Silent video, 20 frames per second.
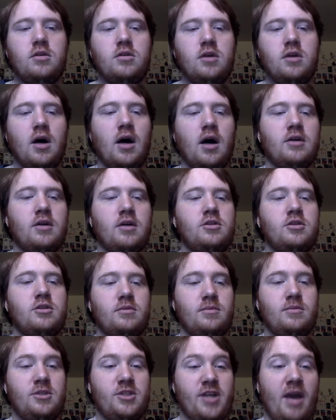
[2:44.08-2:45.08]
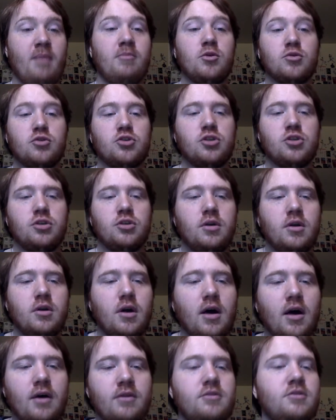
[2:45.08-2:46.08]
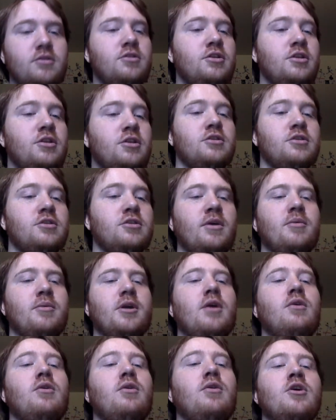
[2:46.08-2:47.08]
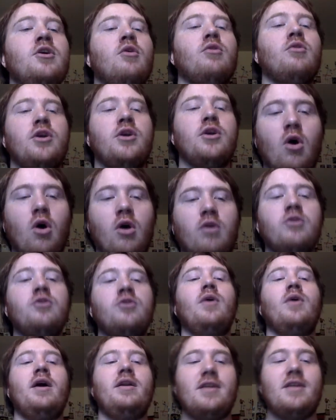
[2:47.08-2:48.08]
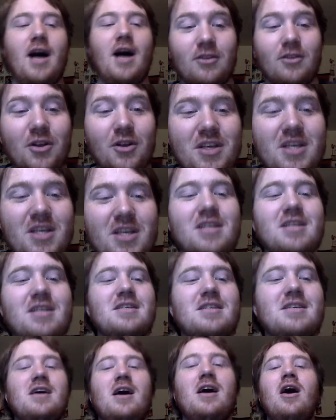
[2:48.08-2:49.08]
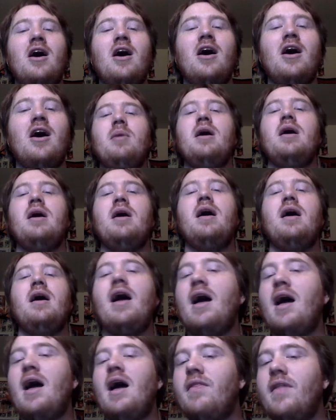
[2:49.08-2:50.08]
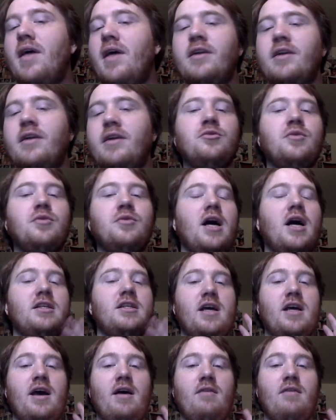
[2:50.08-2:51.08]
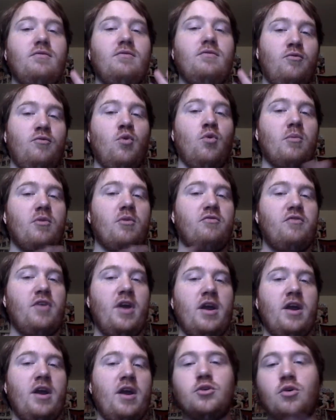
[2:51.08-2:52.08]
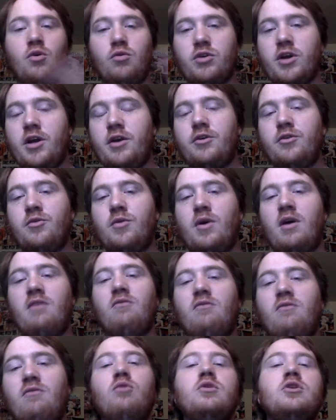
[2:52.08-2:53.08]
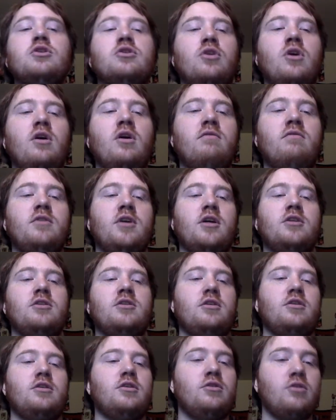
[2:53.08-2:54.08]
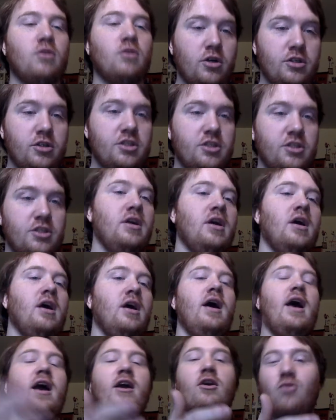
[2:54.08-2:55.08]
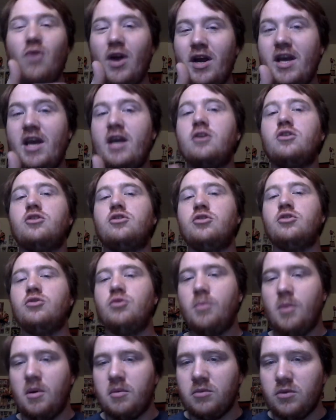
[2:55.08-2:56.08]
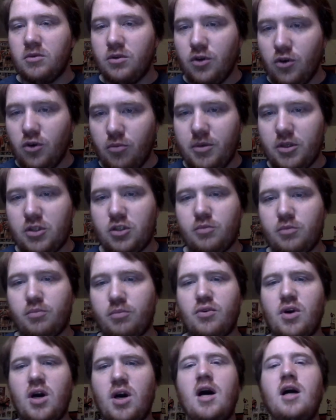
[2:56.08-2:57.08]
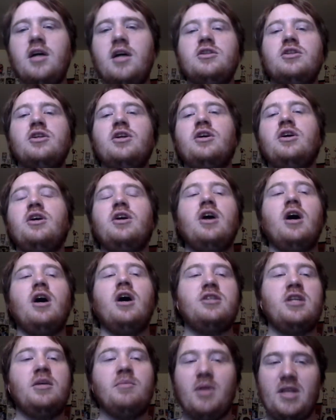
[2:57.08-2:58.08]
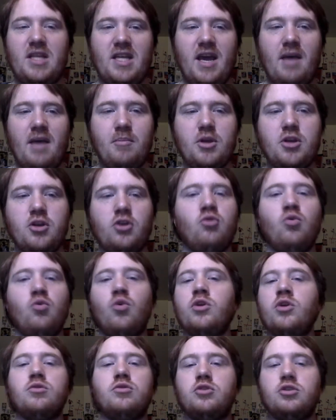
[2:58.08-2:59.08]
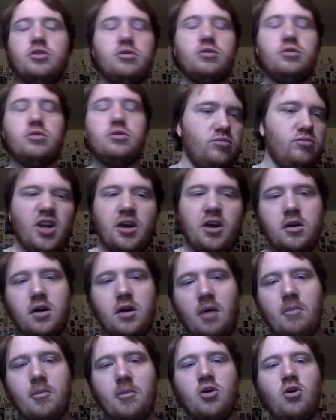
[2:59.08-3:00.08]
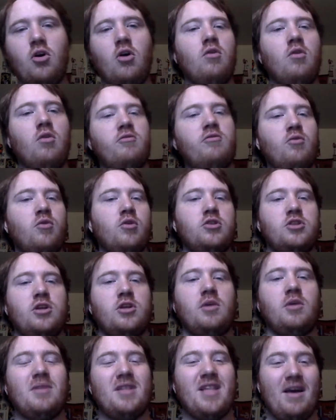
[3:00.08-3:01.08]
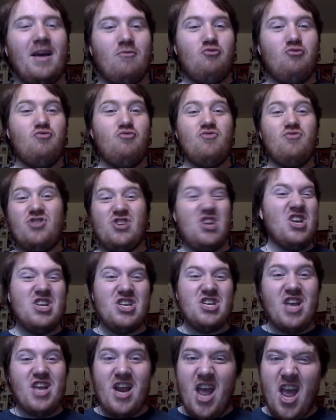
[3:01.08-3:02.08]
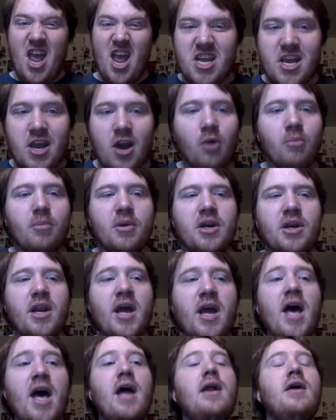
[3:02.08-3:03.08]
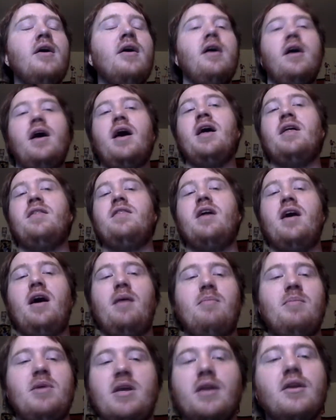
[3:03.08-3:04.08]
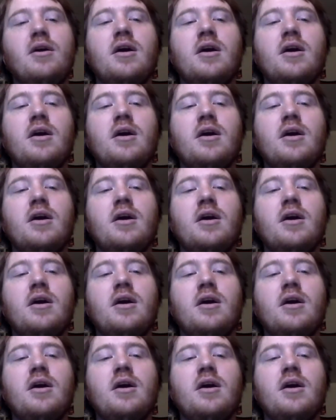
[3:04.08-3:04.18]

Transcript: uh, Samuelson, uh, Jesus, there we go, Yoki Haru, and Dali, um, and then you guys have former Phantoms goaltender, who I've always loved, Dustin Tokarski, and Craig Anderson, whom I'm a little bit surprised a team like the Edmonton Oilers didn't come a calling for, or something that didn't get any help in net. And, I mean,